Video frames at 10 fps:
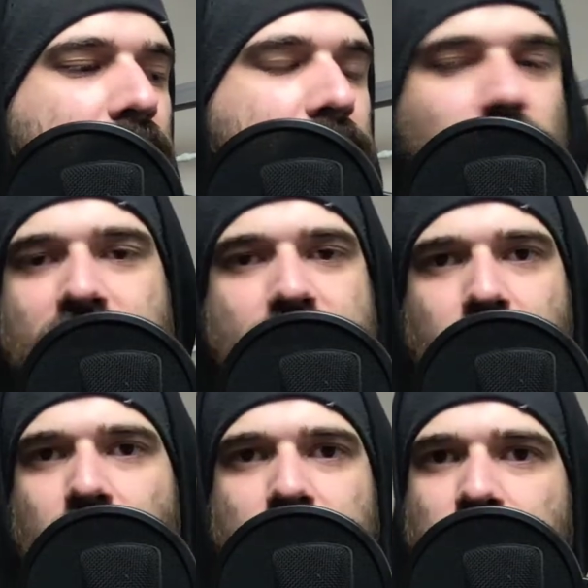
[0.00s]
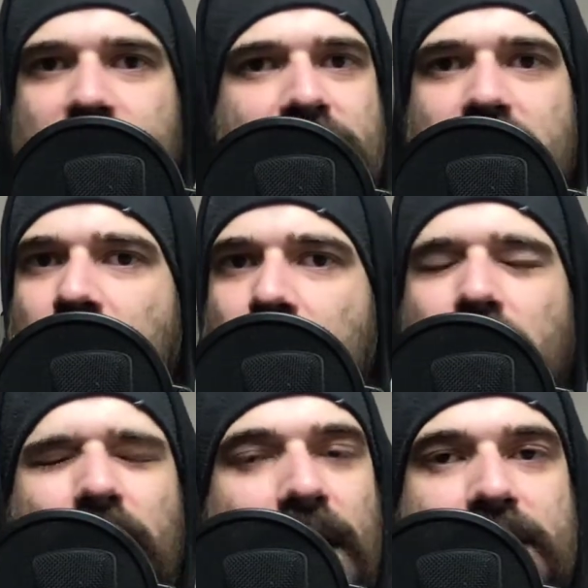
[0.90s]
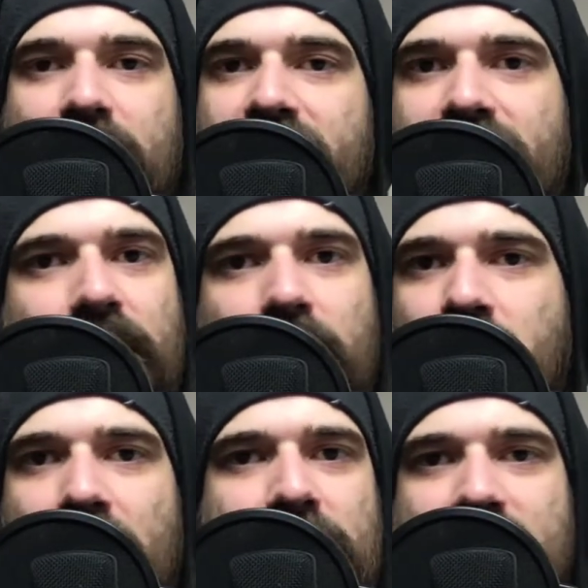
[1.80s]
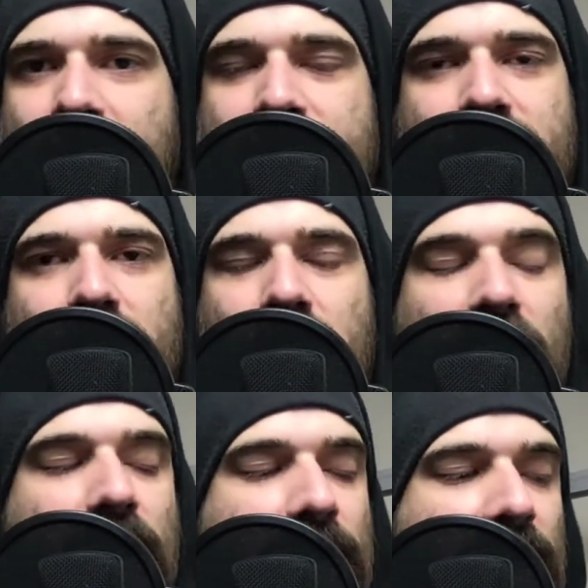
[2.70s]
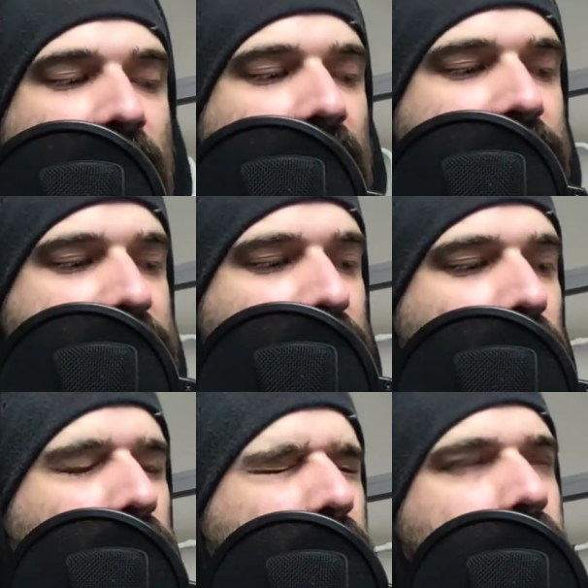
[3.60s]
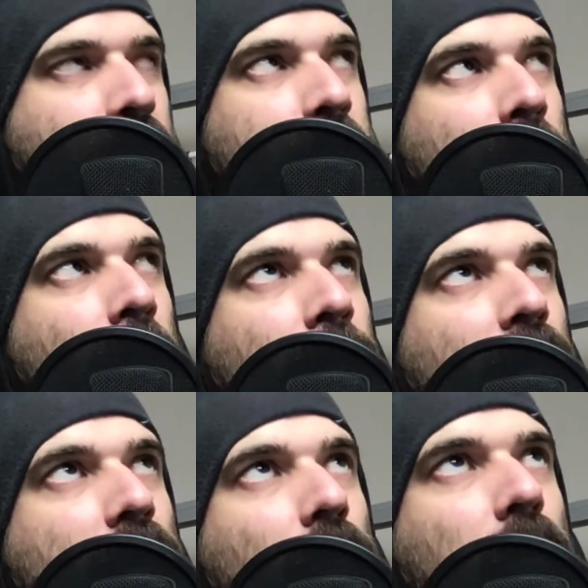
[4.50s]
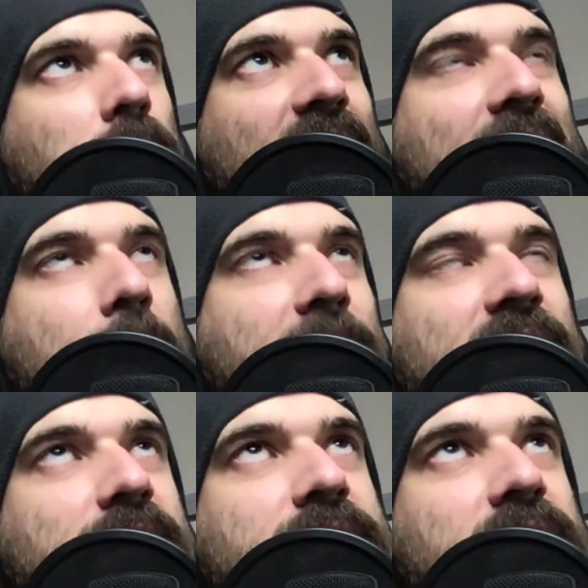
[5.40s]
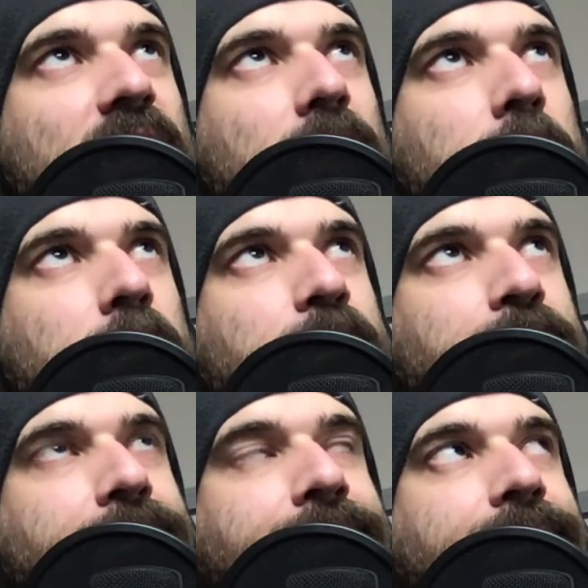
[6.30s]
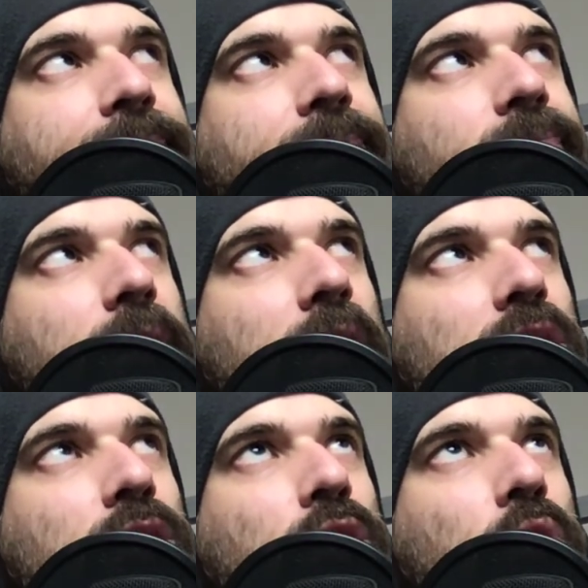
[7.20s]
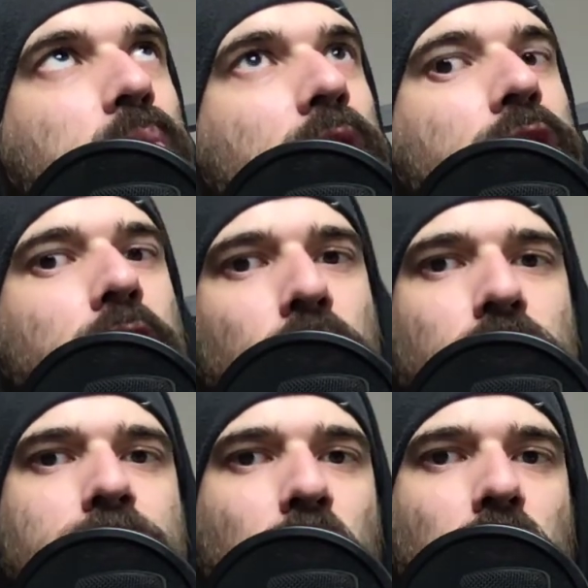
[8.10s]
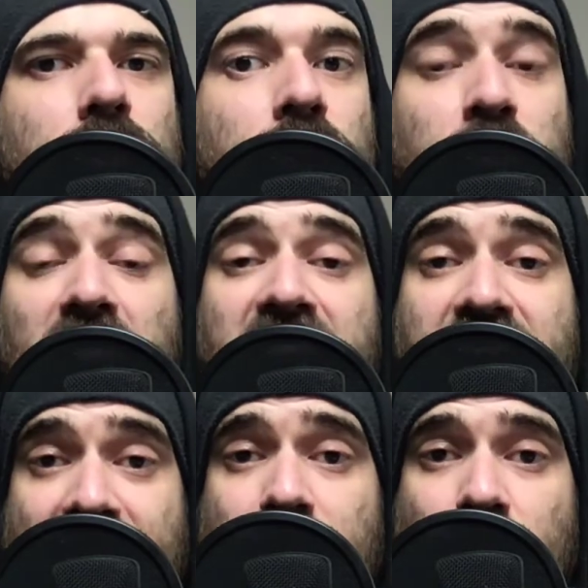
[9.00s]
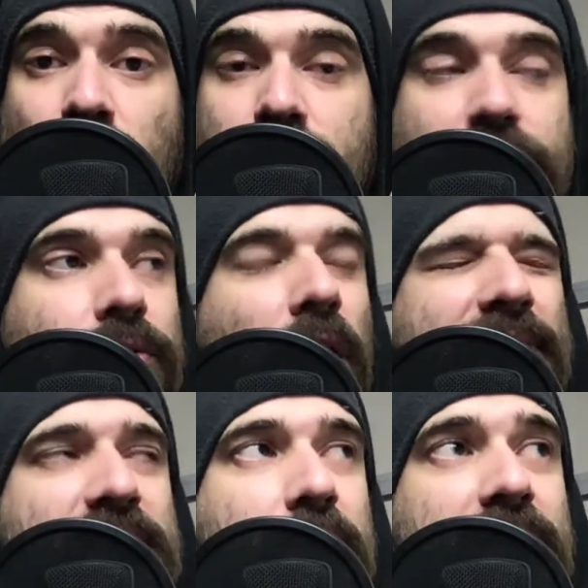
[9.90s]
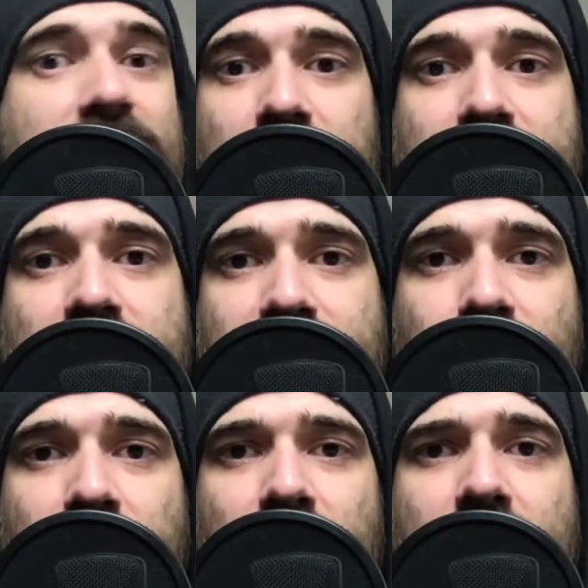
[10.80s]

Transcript: 20's not old. 20's young as a fucking baby duck, sir. And so what will happen is that you will learn more, you will fail more. Dude, I've slept with dozens of women.